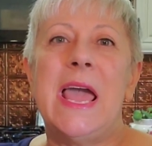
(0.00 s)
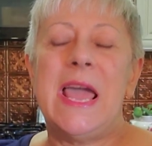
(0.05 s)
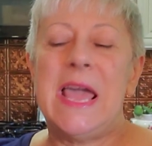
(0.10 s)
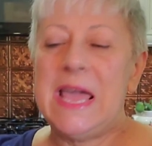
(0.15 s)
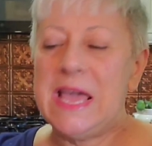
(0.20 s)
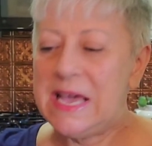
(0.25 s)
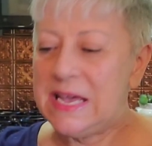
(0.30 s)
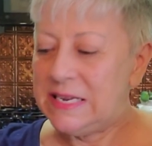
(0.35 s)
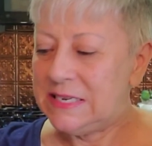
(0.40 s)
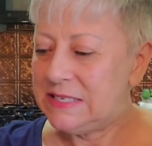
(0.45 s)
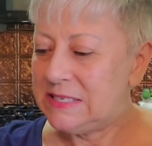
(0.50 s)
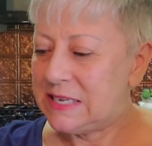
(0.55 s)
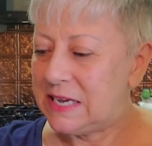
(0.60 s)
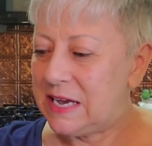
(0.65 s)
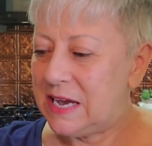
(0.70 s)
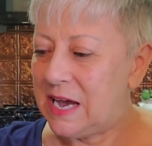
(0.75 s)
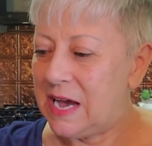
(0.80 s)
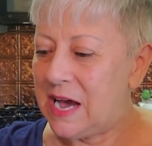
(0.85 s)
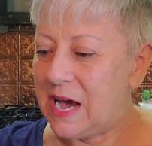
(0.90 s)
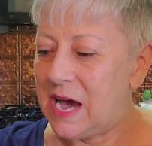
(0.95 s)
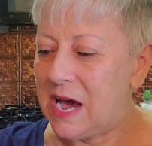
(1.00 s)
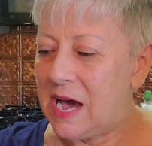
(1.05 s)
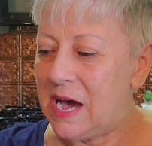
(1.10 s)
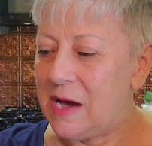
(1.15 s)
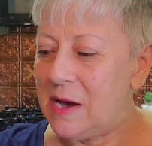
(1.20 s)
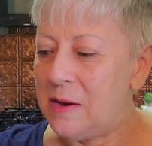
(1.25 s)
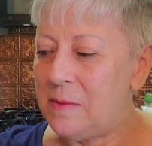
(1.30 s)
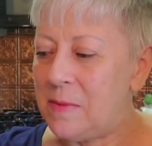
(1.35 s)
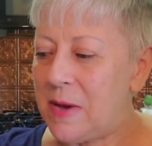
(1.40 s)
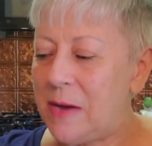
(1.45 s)
And
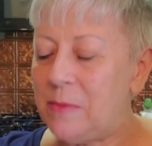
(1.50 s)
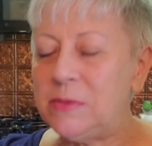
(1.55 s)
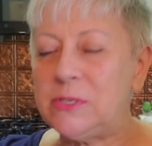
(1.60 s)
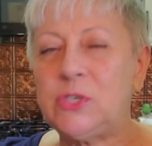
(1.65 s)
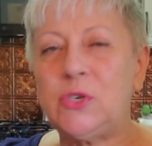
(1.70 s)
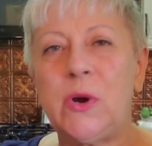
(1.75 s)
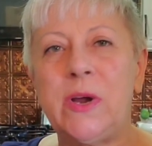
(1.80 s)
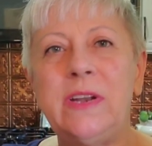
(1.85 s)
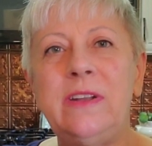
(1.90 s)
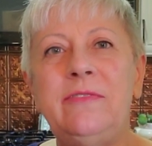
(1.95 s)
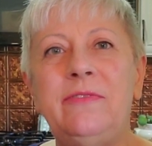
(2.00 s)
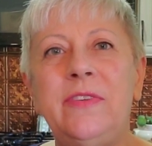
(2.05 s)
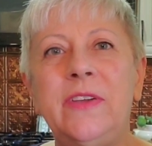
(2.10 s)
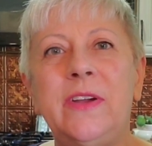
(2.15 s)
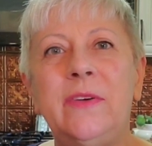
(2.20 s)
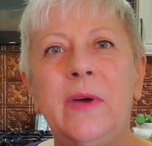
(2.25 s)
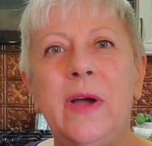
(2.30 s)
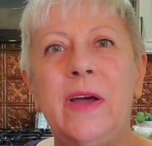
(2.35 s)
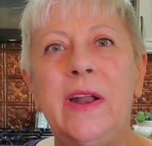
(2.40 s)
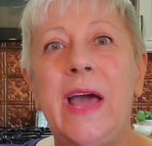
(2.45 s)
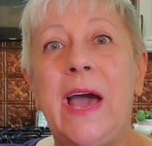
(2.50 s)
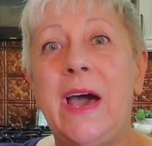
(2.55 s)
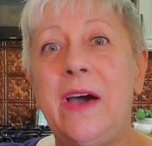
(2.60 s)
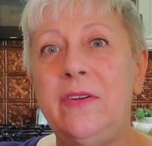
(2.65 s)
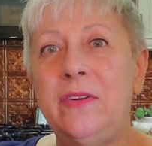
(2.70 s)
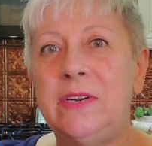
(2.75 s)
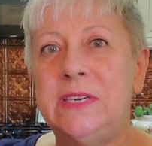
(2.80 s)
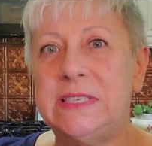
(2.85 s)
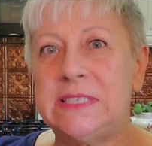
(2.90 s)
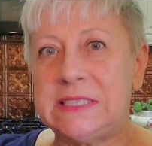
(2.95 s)
um, I was trying to figure out
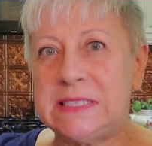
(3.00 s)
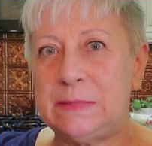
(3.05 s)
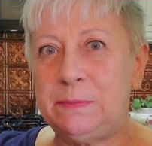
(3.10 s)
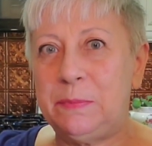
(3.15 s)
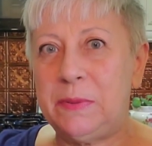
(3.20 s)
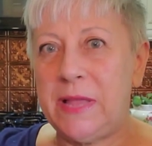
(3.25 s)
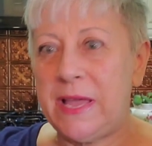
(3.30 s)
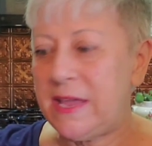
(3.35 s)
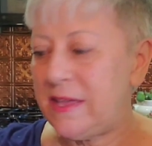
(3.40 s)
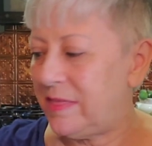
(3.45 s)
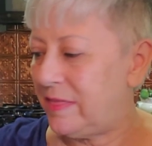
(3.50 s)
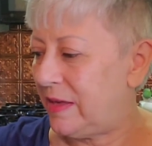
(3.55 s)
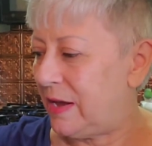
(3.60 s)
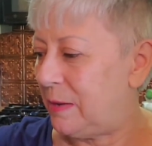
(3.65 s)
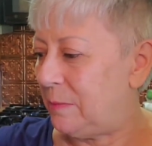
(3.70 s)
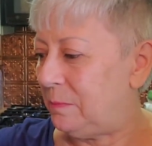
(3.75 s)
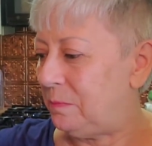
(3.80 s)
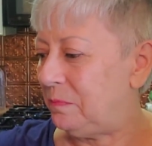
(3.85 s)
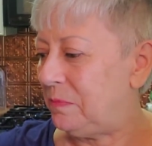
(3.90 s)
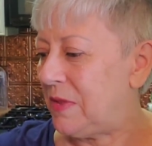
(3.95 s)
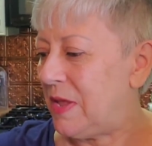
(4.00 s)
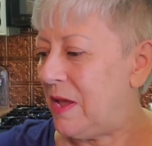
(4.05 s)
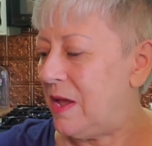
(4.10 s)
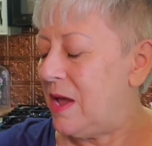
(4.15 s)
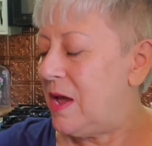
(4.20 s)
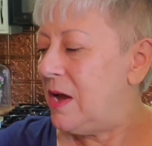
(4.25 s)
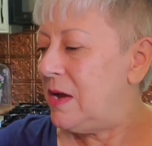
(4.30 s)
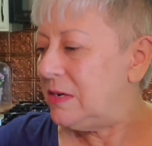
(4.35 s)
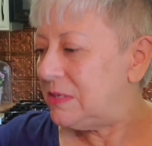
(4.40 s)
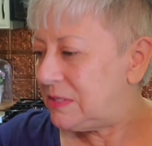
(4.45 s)
how to display them.
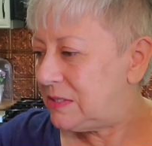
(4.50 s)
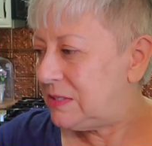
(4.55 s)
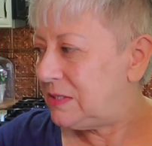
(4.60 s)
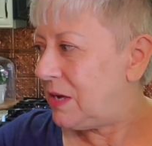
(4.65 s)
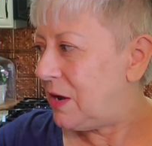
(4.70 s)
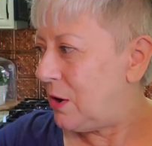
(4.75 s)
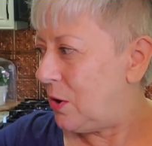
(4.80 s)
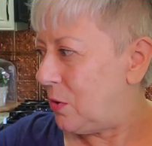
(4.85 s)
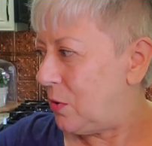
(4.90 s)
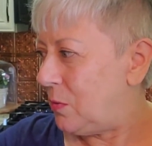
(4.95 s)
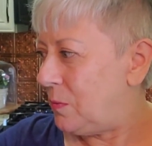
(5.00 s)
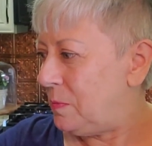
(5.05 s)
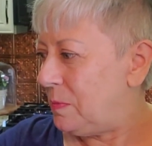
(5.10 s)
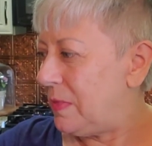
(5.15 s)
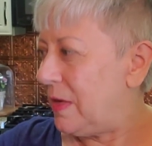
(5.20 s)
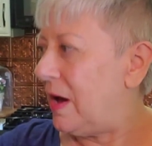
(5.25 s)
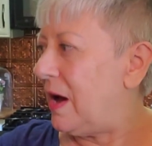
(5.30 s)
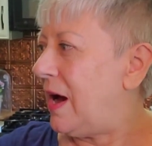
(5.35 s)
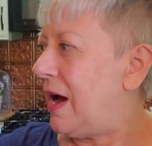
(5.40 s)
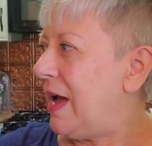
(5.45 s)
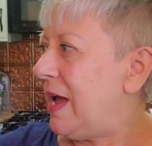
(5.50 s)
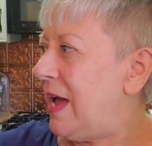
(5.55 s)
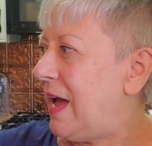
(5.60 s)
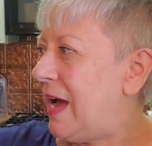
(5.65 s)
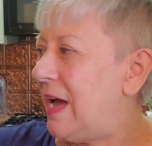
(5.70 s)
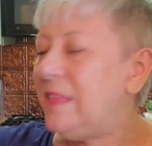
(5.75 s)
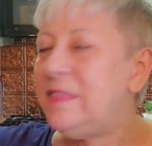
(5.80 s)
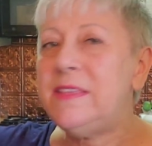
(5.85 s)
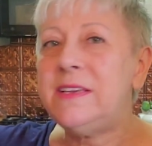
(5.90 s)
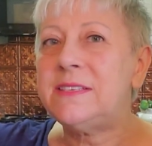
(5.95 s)
So I
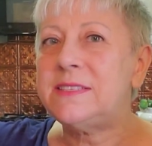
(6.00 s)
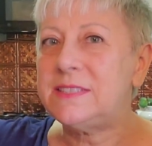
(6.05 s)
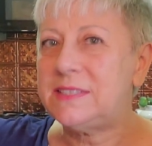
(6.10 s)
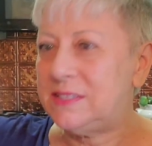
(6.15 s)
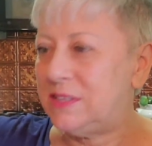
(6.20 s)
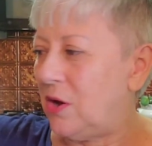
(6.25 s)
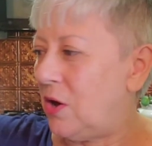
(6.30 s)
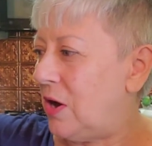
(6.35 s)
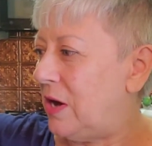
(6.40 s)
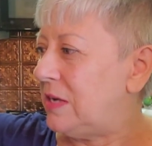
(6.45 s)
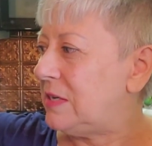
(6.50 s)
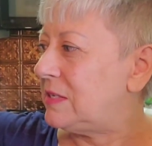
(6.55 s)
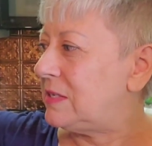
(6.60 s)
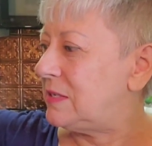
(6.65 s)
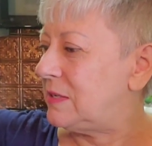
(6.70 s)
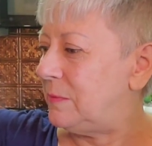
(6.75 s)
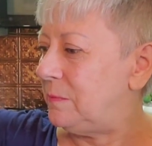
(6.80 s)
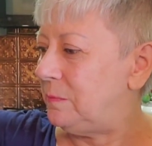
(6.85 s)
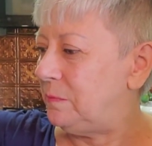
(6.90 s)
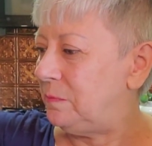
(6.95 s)
had this thought